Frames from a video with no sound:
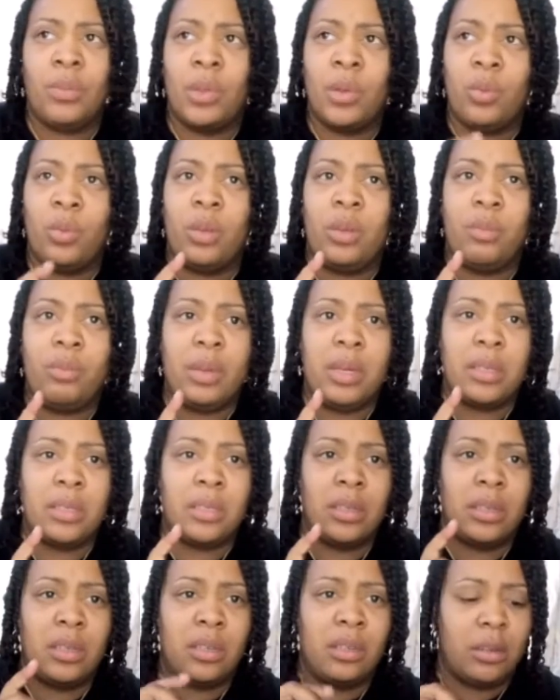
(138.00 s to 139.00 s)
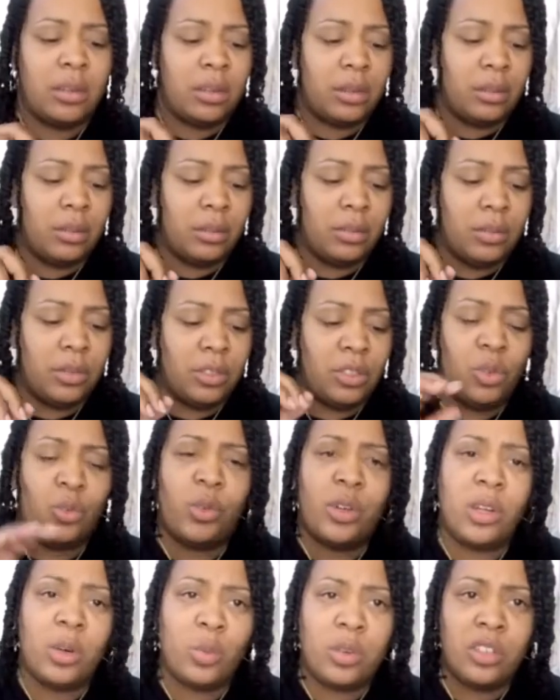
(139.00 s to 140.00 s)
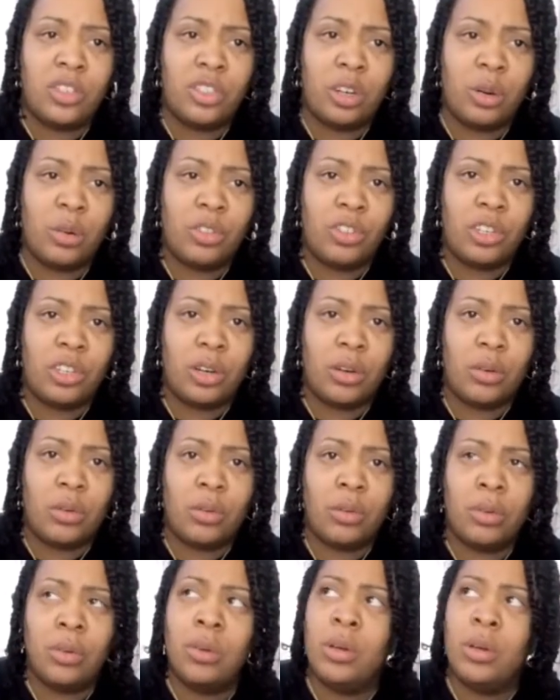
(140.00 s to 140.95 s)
we missing um, the real one jojo